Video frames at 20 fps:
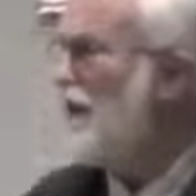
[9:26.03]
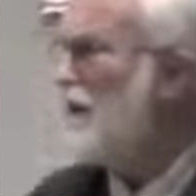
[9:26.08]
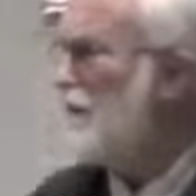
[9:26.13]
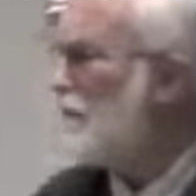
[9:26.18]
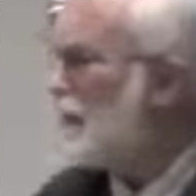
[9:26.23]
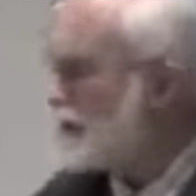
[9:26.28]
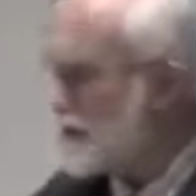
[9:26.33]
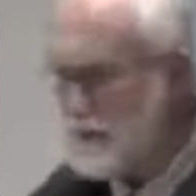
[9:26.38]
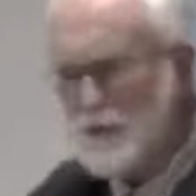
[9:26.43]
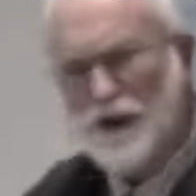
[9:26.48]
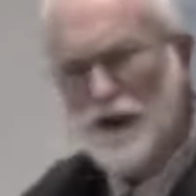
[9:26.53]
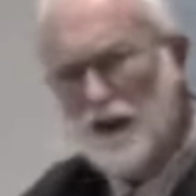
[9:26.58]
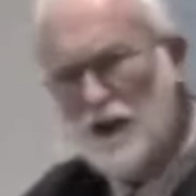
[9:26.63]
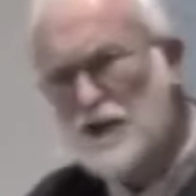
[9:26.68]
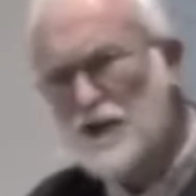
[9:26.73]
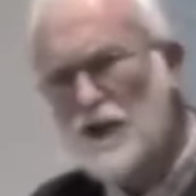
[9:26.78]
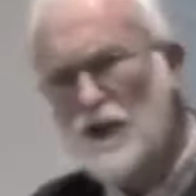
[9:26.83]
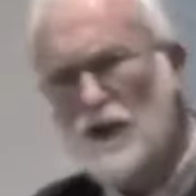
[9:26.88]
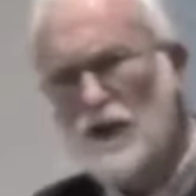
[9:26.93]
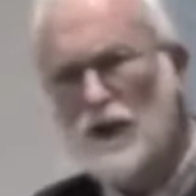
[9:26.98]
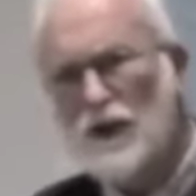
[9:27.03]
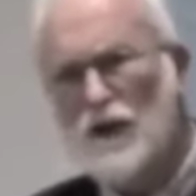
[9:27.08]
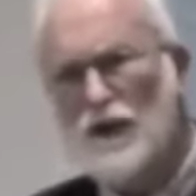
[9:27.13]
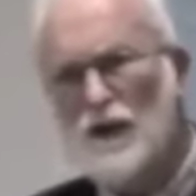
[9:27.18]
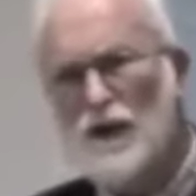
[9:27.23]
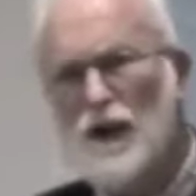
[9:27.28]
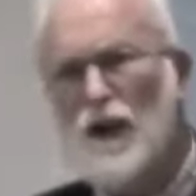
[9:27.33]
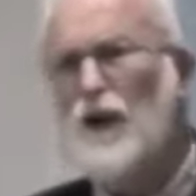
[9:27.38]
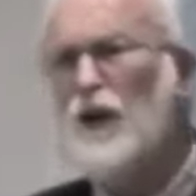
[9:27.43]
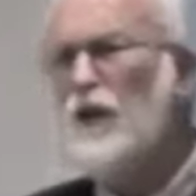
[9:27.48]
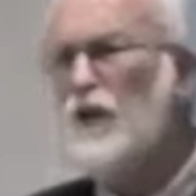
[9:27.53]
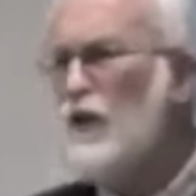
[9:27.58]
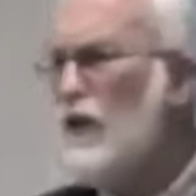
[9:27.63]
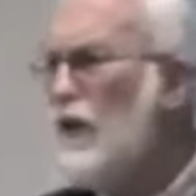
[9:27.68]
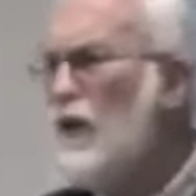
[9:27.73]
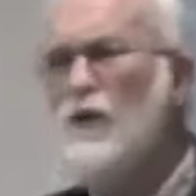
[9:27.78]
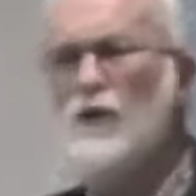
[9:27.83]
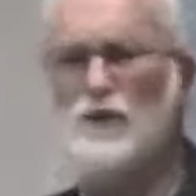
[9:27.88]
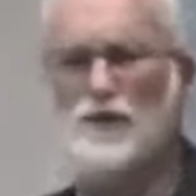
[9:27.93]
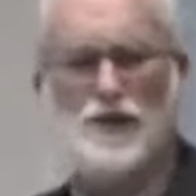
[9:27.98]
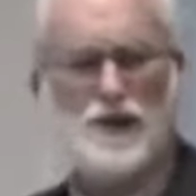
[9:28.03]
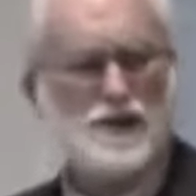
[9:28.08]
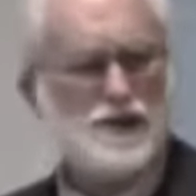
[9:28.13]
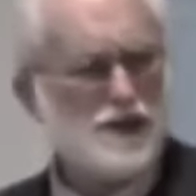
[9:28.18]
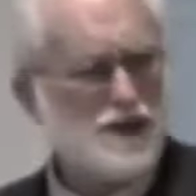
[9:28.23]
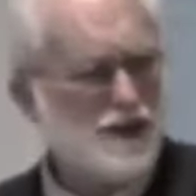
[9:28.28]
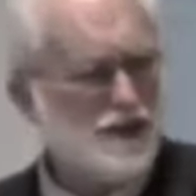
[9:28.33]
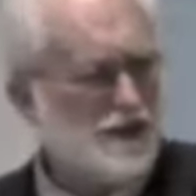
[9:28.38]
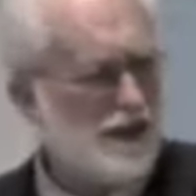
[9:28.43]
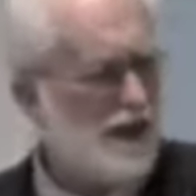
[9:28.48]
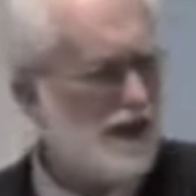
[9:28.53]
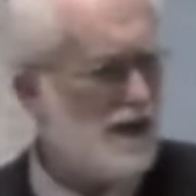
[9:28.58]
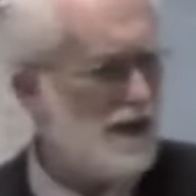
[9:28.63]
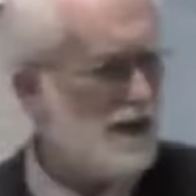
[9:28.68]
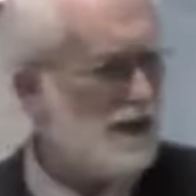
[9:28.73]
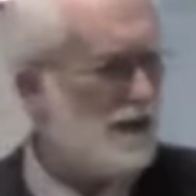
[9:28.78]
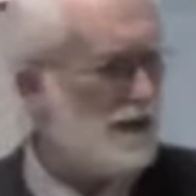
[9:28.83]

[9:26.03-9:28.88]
Must be disloyal. No, says Tertullian.